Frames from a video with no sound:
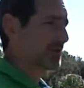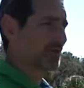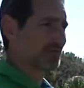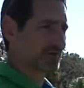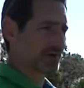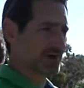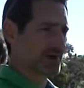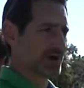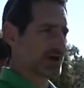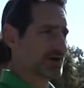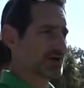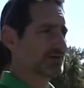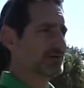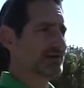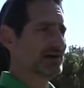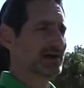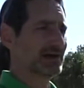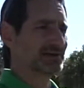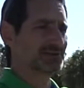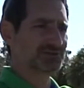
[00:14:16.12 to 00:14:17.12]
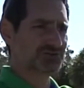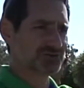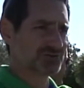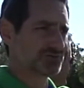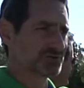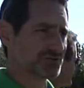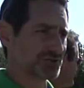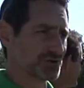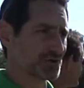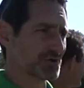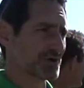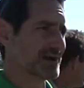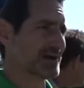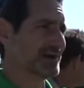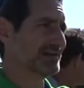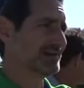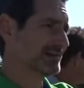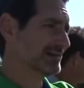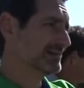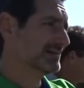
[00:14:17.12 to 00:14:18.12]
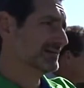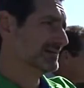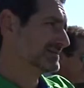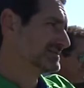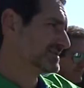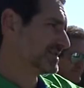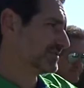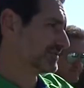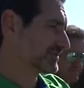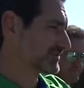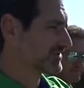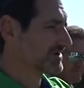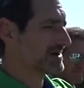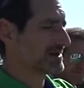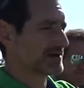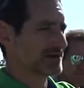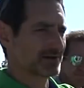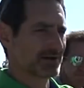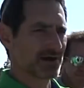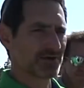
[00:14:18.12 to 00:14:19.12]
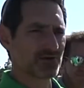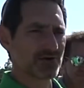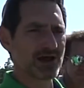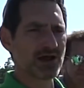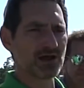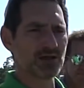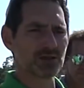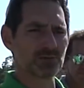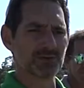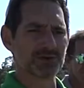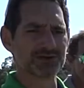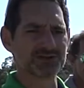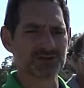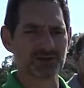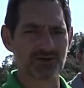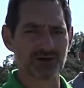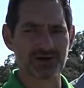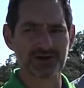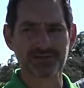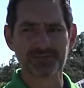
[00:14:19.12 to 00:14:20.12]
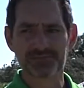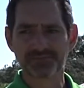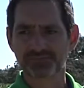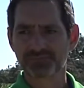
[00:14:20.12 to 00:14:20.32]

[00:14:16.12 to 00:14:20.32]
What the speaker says: over here to a degree. So creating another element to it.